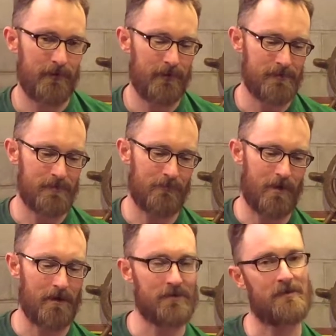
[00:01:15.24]
and some
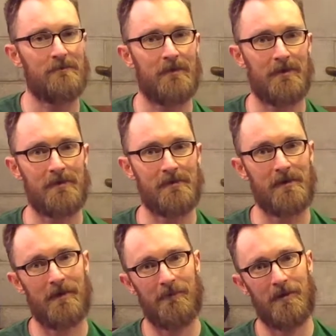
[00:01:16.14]
brushes, because
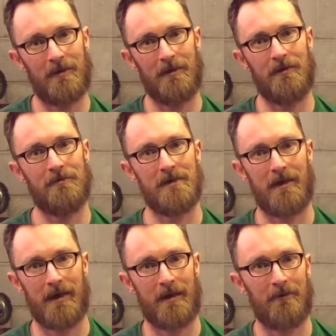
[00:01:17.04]
everything that you
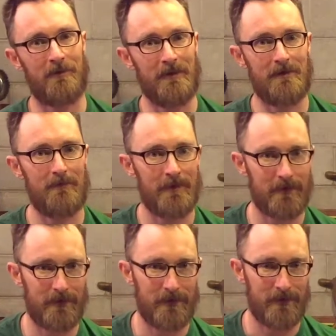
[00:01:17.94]
take out will need to be
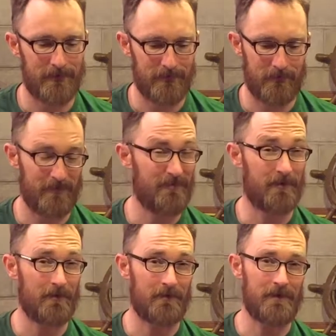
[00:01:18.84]
cleaned. It'll be
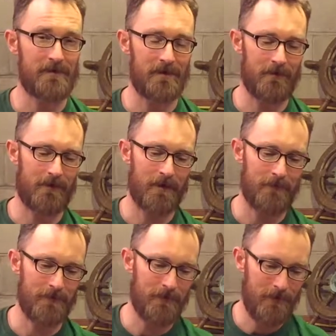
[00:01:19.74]
very greasy and
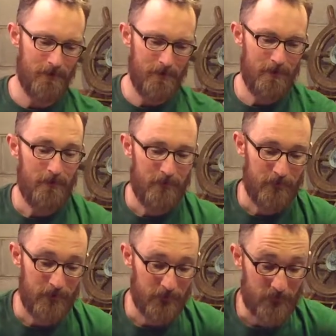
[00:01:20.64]
grimy.
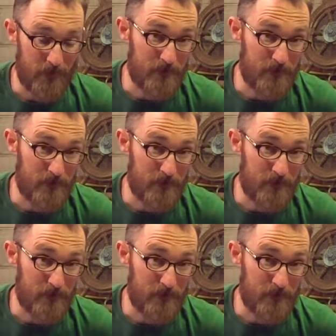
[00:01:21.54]
As far